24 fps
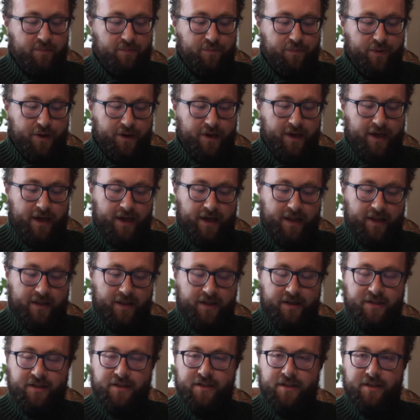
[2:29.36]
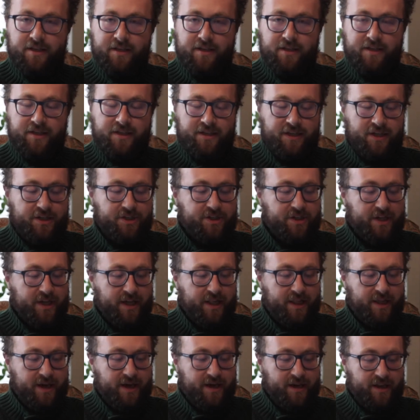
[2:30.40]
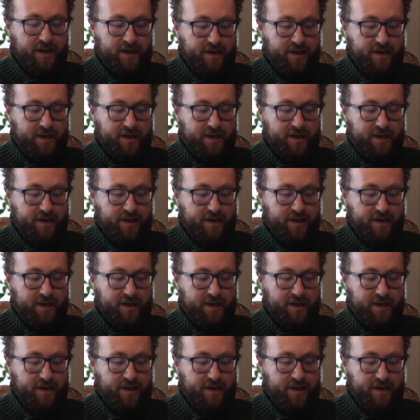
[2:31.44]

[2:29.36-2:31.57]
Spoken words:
book and the such like that.